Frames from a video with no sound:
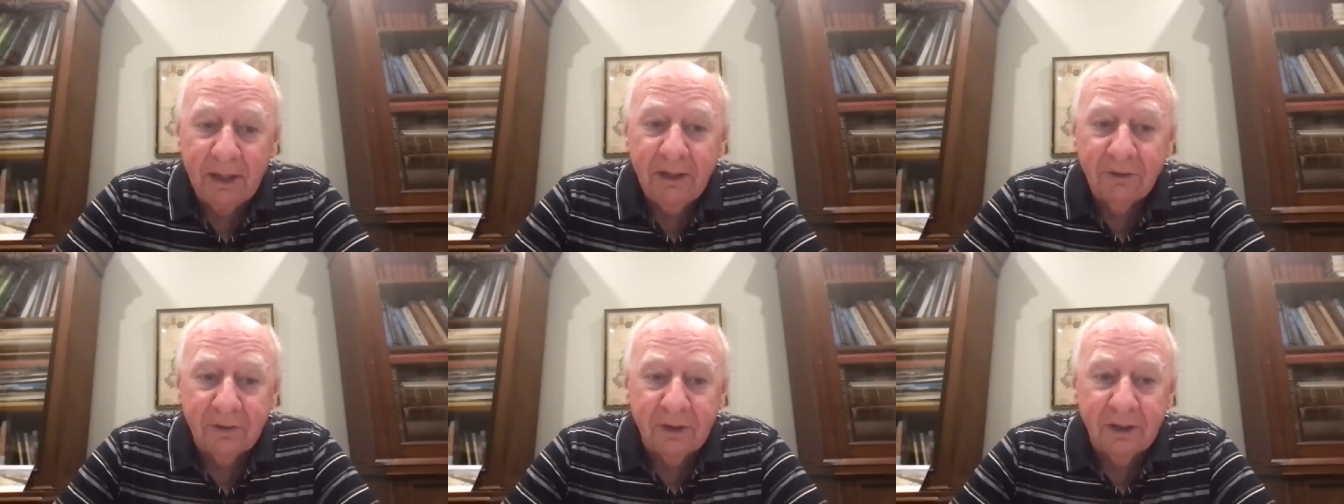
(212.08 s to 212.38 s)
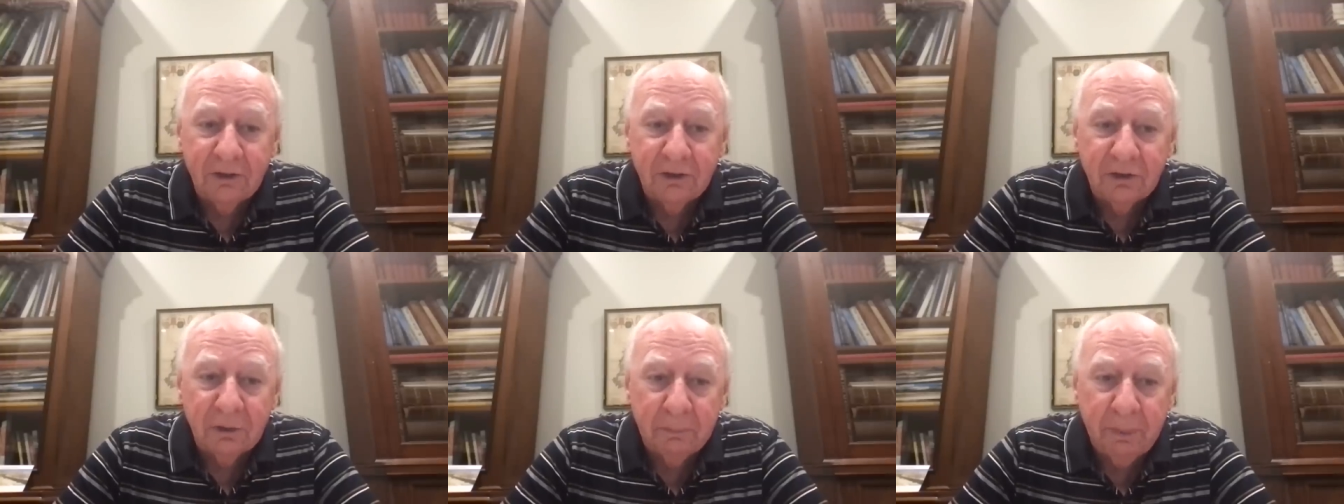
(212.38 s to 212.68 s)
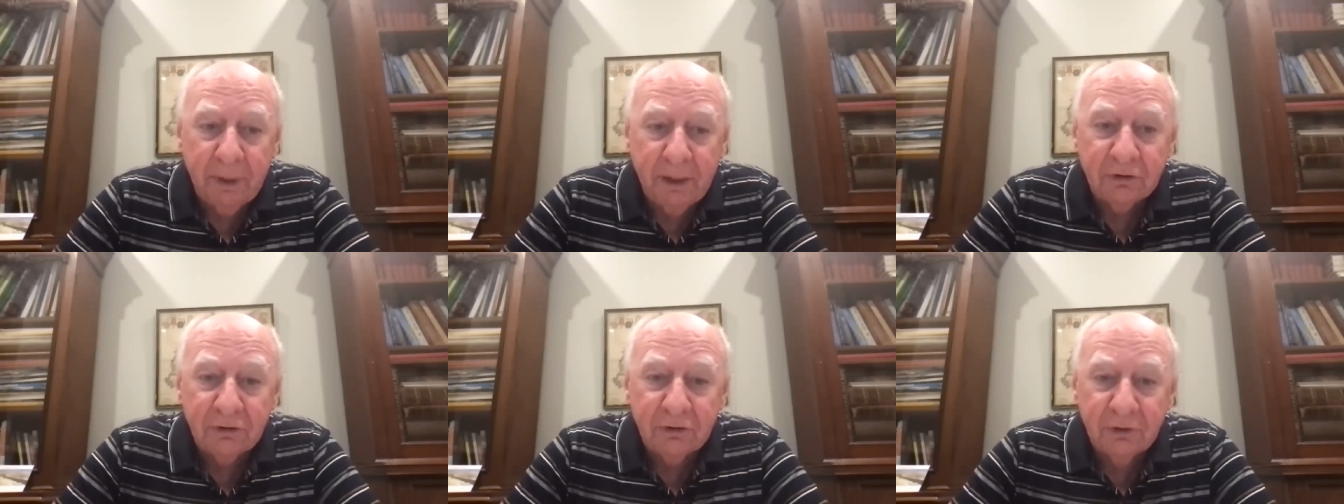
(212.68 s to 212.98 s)
things that
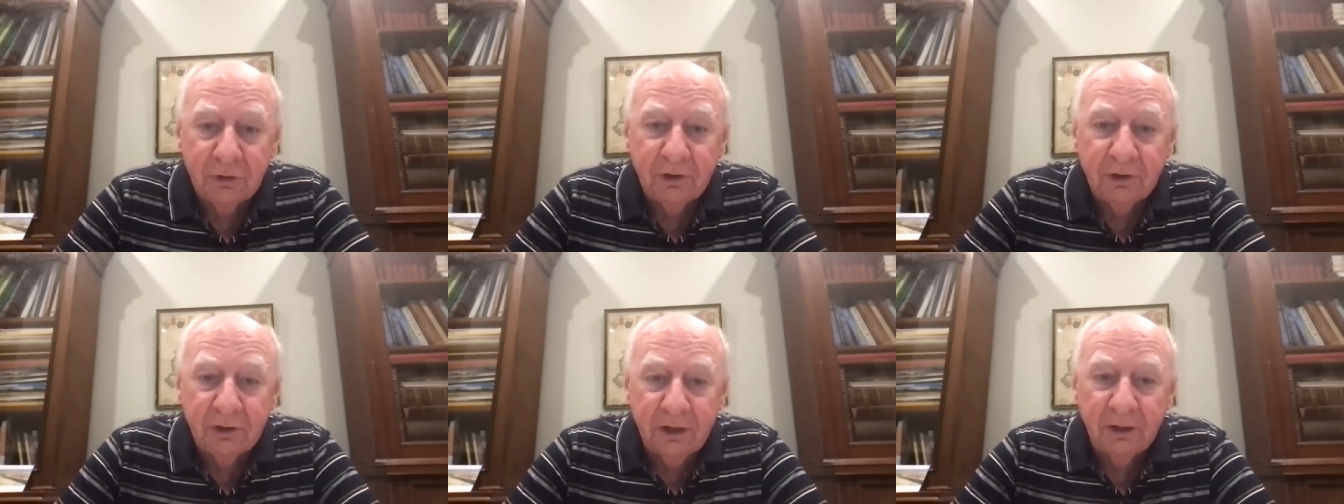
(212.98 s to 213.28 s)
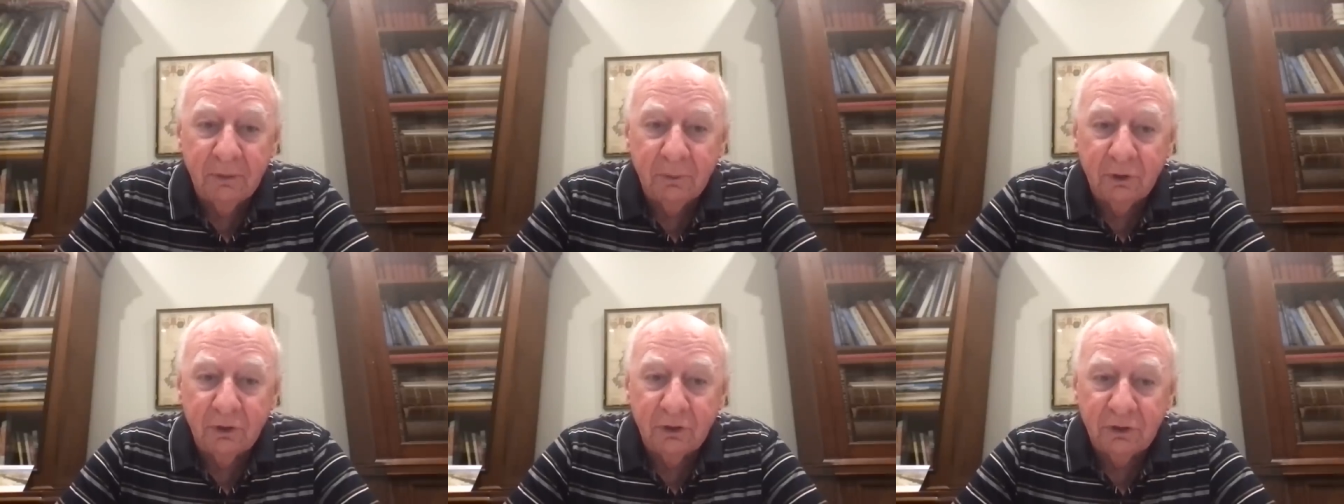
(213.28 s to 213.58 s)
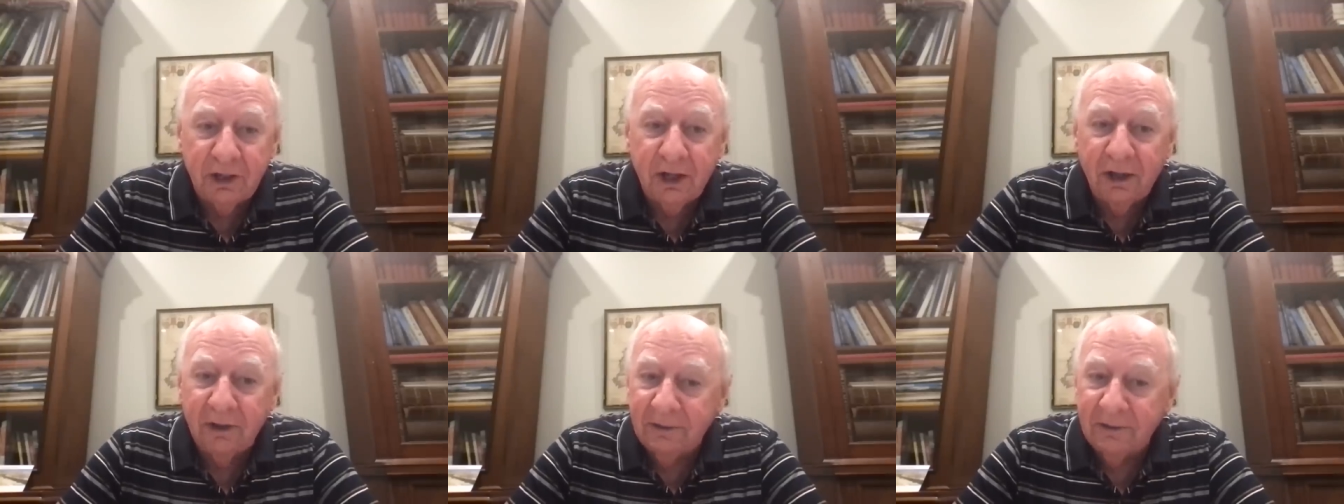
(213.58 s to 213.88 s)
Pasteur did was
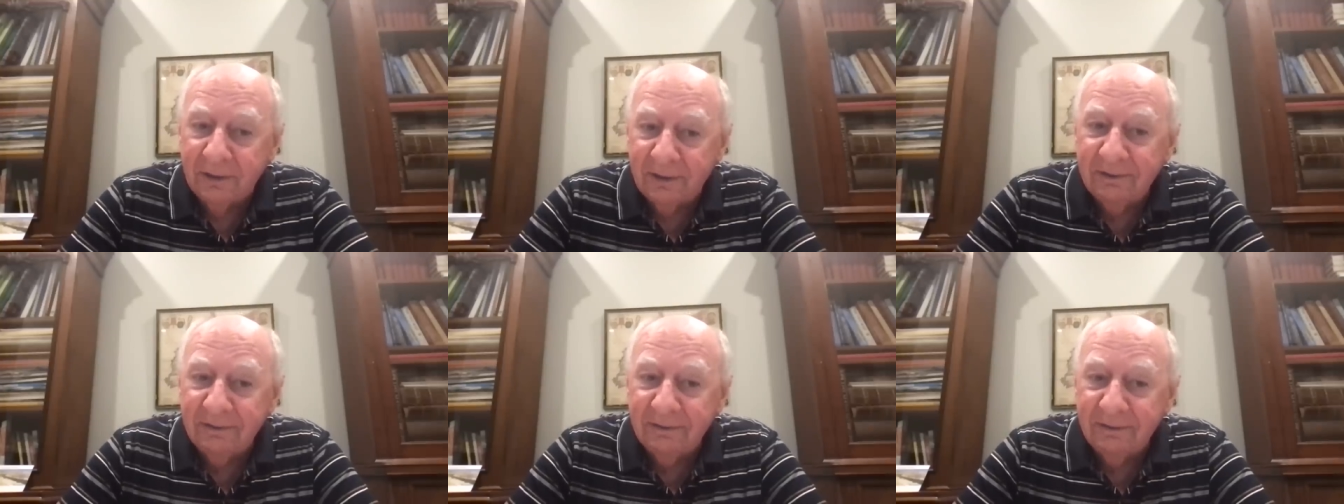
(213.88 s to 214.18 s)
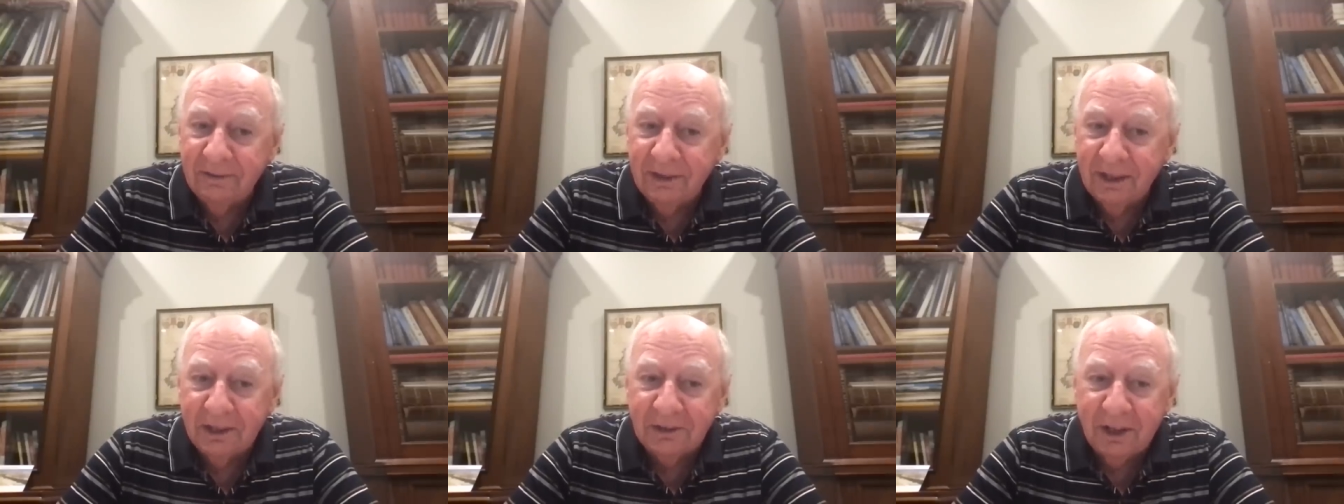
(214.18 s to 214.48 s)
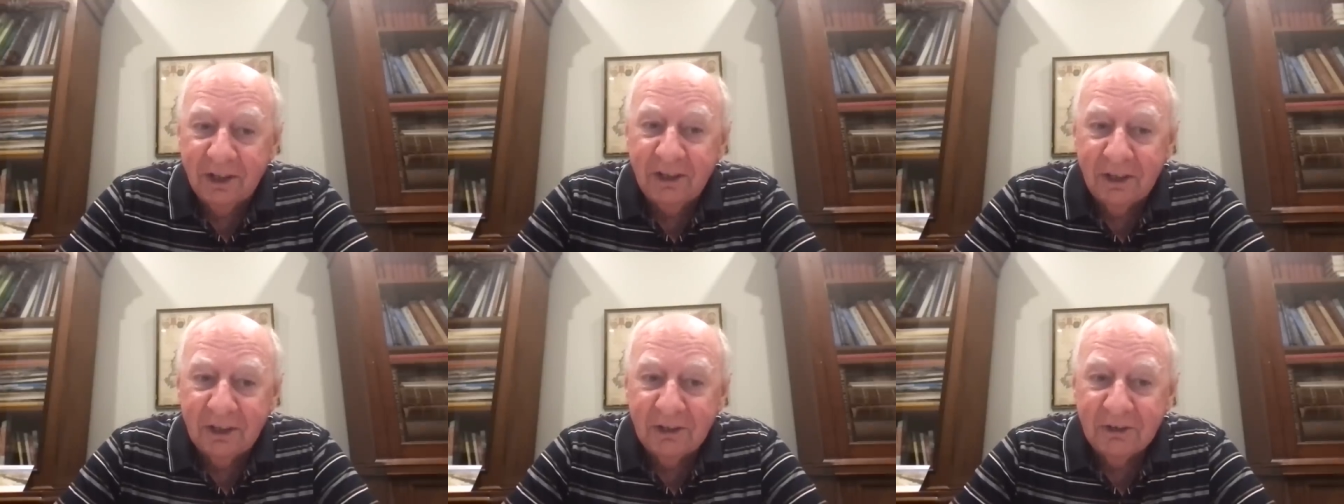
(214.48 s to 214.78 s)
show that it
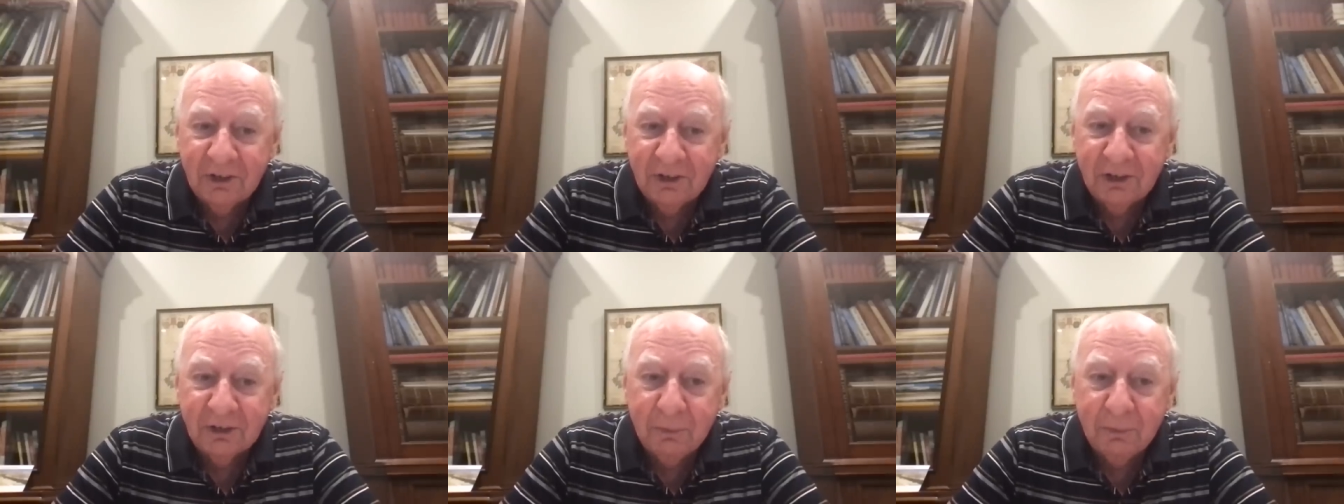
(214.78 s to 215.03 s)
didn't exist.